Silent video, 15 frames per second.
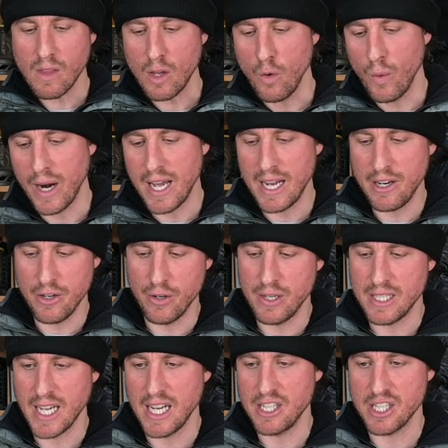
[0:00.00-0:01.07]
what I do
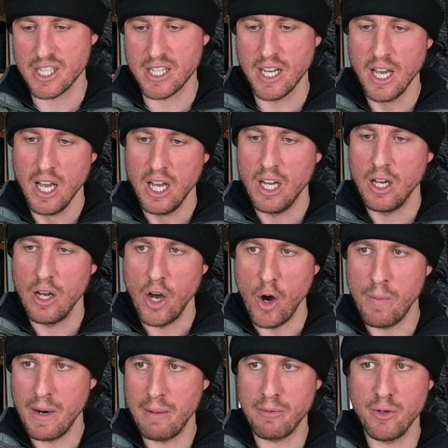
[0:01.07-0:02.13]
is I just open up